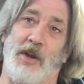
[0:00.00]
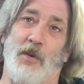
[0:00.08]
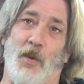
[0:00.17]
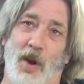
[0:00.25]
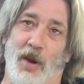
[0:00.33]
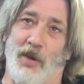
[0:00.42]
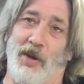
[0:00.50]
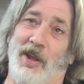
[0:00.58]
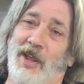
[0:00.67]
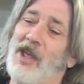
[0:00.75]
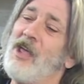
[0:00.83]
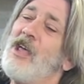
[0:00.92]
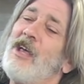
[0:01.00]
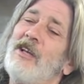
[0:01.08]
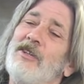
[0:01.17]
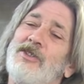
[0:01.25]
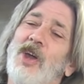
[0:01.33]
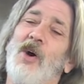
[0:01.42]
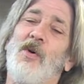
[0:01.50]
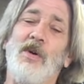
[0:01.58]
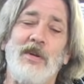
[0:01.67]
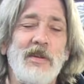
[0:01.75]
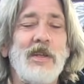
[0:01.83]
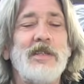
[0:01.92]
in the world? So
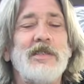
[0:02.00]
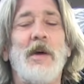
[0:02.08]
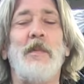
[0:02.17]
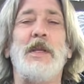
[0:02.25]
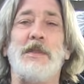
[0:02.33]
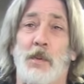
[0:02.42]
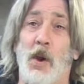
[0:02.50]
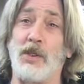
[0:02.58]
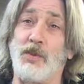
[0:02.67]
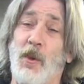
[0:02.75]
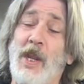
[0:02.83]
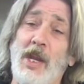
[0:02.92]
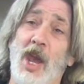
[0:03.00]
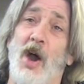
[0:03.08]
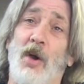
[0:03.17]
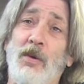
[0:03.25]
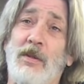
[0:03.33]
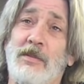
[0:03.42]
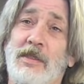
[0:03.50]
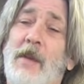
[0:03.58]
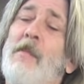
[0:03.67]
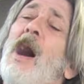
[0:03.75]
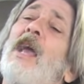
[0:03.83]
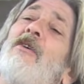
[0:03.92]
some of these parts we know that my